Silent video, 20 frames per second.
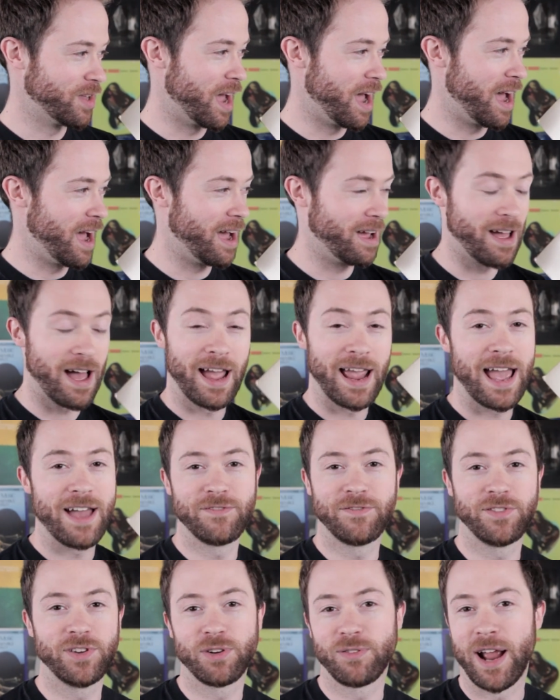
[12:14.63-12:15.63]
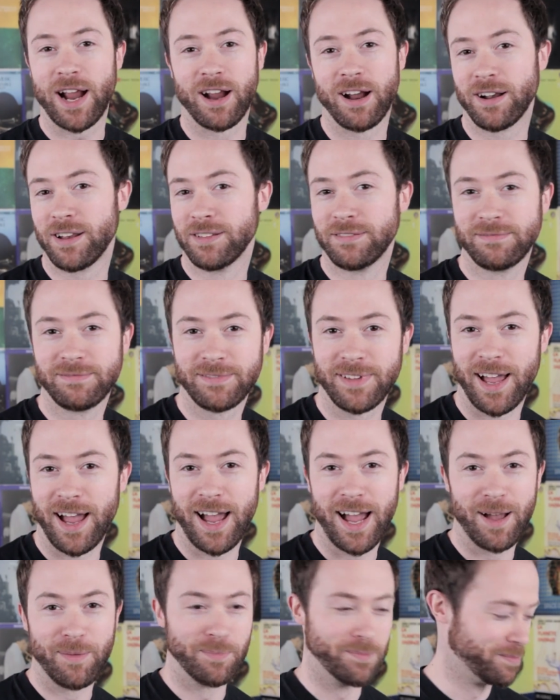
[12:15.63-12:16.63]
uh, I have your record.
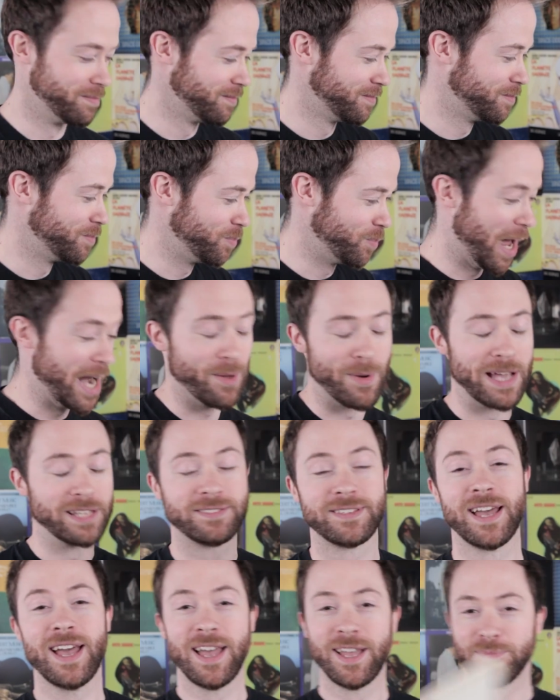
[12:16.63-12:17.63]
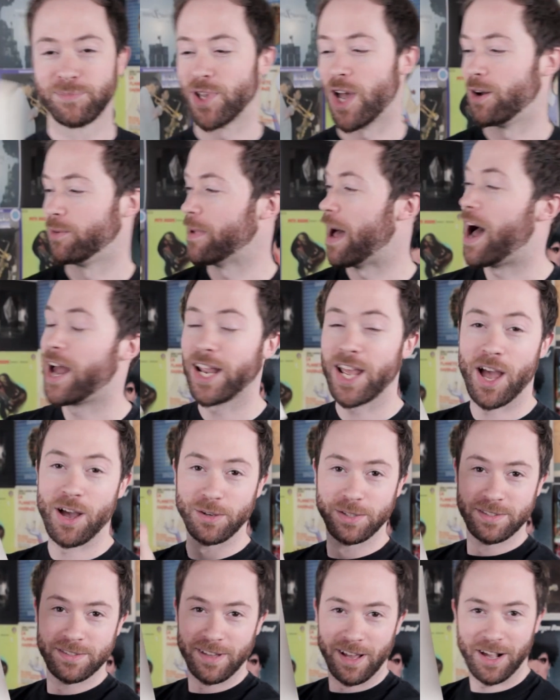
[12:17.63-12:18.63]
Um, anyways, so
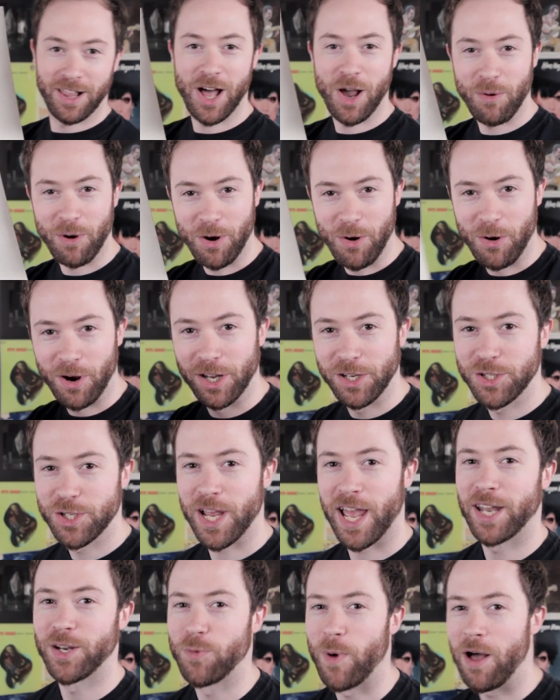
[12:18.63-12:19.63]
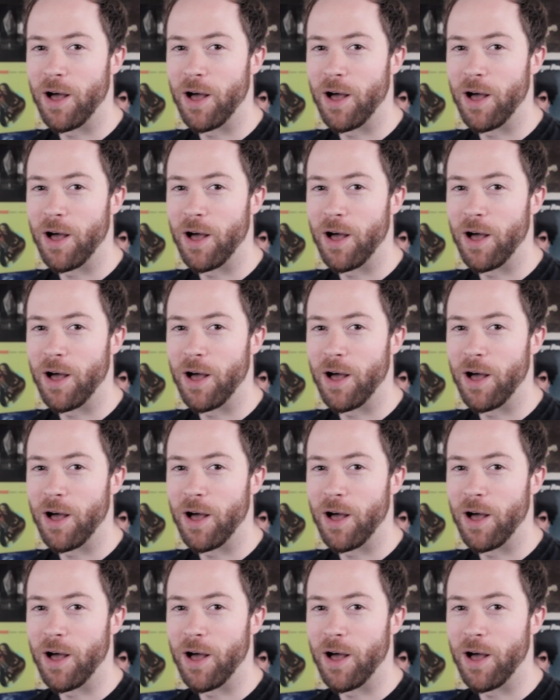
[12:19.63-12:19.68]
adios, A Clockwork Orange, and